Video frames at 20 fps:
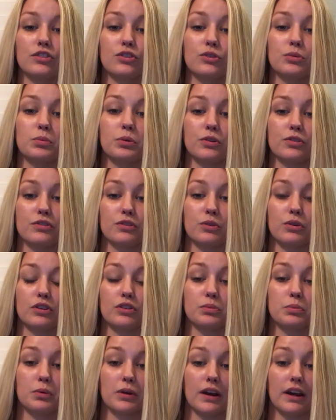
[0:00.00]
to pursue
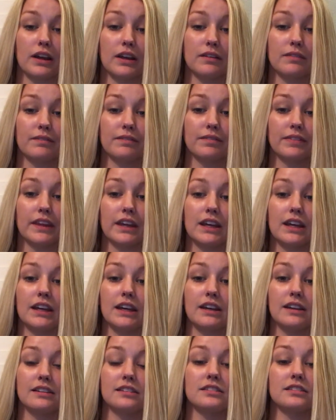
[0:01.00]
its prey.
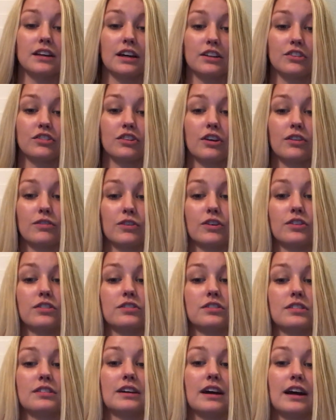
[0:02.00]
It is such a
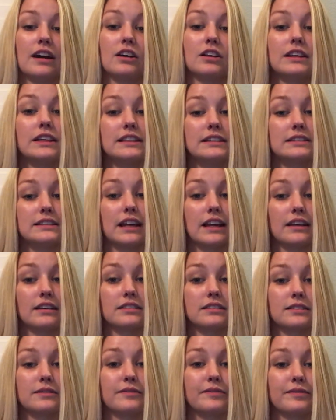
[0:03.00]
versatile
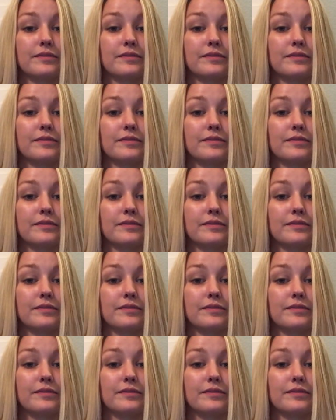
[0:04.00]
insect.